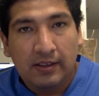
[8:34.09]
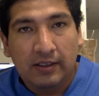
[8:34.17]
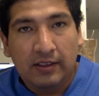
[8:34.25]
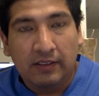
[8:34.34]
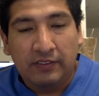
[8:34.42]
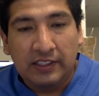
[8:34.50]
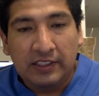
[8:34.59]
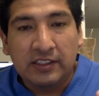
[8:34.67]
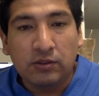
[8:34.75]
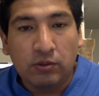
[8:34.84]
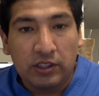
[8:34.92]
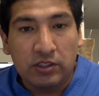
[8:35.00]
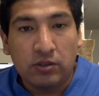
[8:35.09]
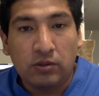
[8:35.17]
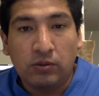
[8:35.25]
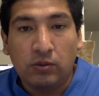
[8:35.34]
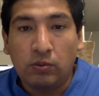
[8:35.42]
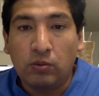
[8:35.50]
if this
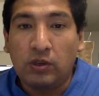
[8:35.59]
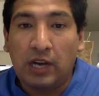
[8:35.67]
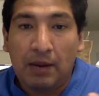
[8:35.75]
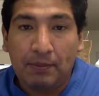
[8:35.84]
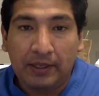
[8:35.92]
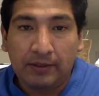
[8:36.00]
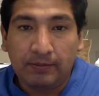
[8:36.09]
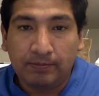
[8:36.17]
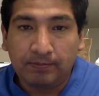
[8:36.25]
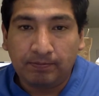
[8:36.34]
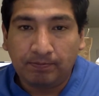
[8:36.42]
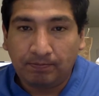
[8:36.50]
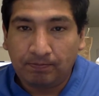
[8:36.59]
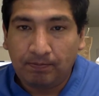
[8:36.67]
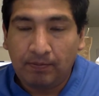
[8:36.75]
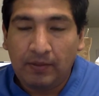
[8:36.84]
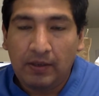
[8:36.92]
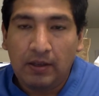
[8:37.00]
situation will happen?
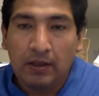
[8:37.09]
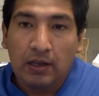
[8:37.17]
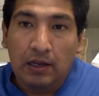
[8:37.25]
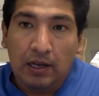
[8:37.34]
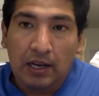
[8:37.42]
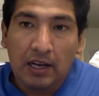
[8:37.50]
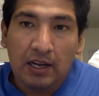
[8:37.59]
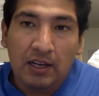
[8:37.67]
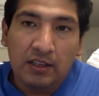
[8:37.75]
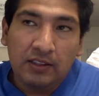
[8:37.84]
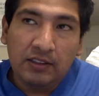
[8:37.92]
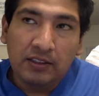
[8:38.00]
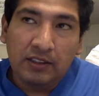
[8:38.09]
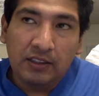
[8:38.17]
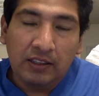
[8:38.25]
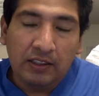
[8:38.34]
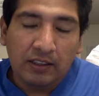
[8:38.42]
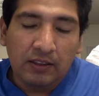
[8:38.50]
And
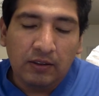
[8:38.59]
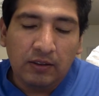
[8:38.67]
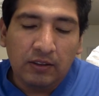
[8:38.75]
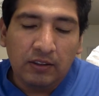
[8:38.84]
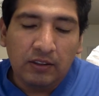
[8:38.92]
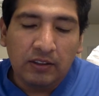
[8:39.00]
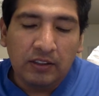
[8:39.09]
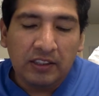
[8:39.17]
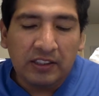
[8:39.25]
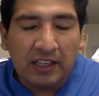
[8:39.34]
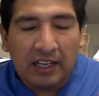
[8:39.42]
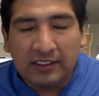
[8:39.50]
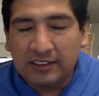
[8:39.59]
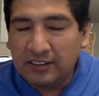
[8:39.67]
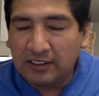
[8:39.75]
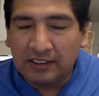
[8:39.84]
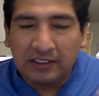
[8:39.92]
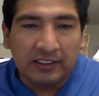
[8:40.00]
the answer
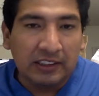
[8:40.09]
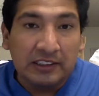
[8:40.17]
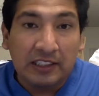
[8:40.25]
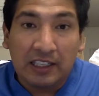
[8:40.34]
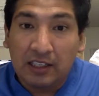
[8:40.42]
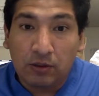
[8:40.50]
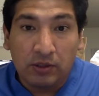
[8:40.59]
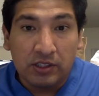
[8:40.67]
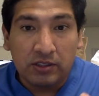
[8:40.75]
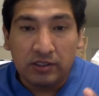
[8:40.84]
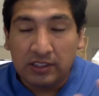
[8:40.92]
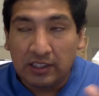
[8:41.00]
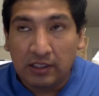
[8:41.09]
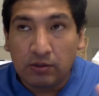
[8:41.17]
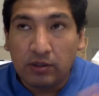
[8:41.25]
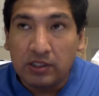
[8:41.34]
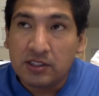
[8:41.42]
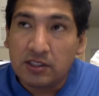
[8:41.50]
is a hard question. It's a hard
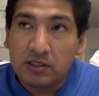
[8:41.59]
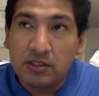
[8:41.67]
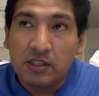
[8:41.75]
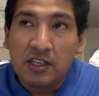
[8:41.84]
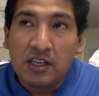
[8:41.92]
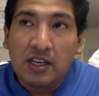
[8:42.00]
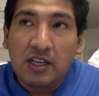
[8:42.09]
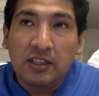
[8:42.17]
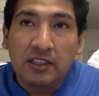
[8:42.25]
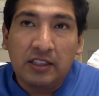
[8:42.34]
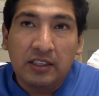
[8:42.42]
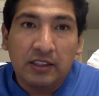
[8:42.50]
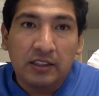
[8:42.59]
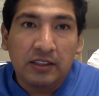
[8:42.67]
question. The